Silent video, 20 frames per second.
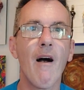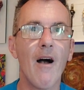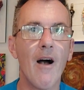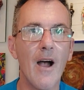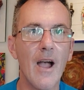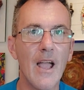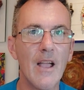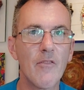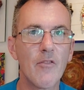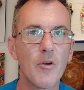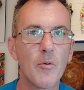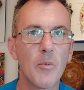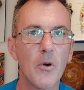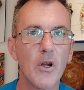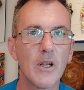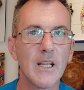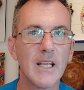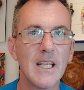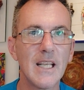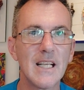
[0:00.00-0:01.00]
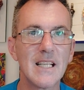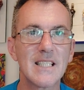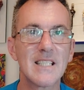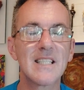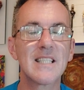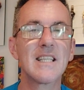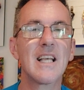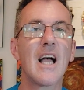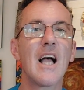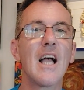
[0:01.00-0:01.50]
Hi everybody,
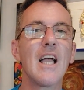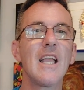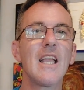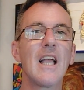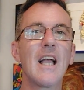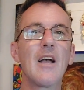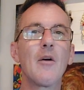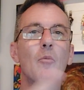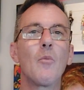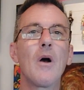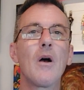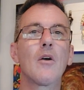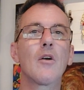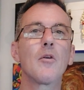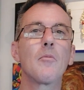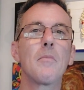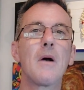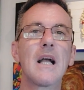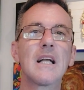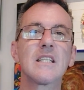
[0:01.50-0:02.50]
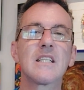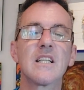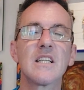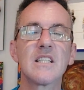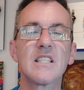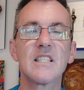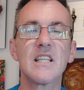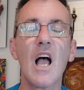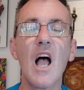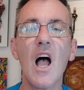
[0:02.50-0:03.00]
it's Sai and welcome back to
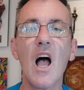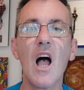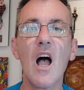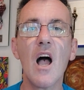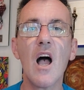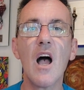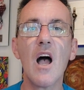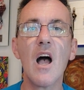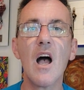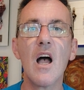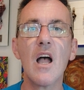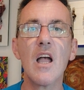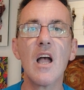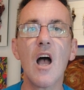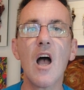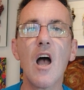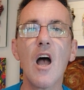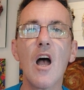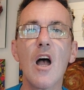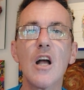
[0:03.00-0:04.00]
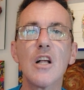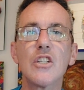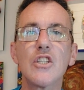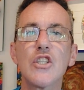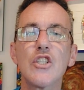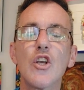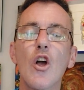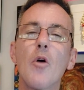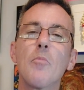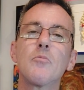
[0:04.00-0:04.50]
Sai Art
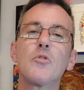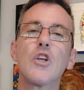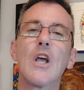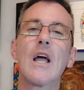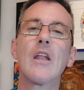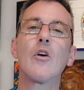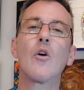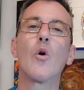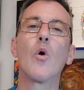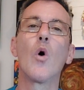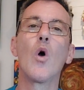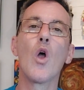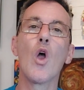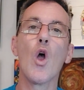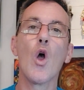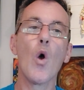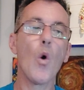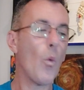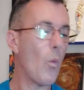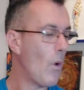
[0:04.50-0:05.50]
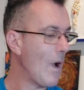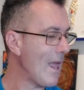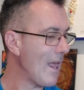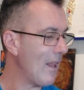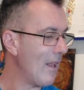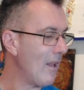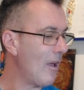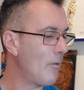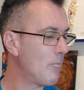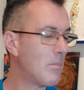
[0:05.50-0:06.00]
Shop channel.
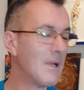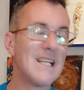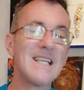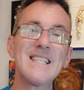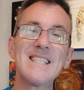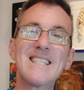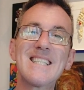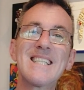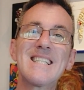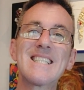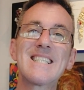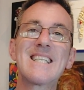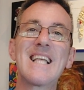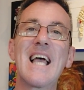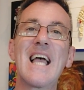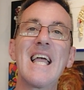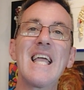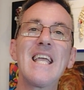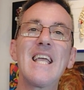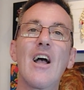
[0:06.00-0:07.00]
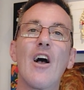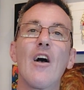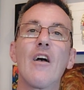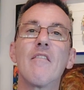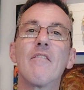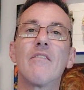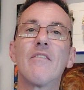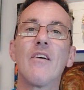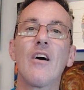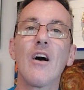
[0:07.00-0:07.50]
Well, I'm pleased to say
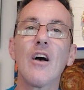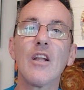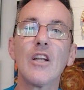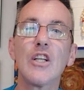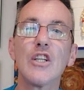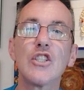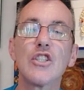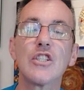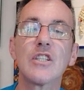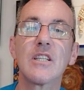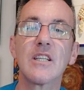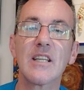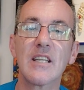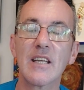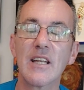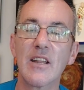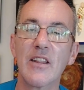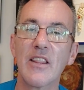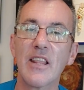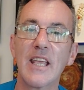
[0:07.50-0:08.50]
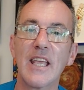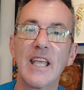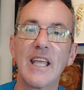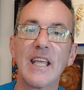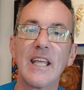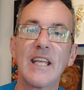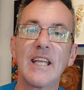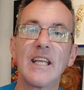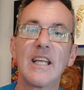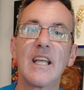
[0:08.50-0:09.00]
I've varnished
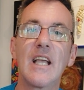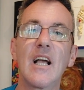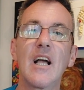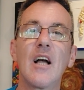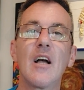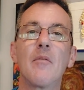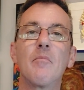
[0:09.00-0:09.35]
the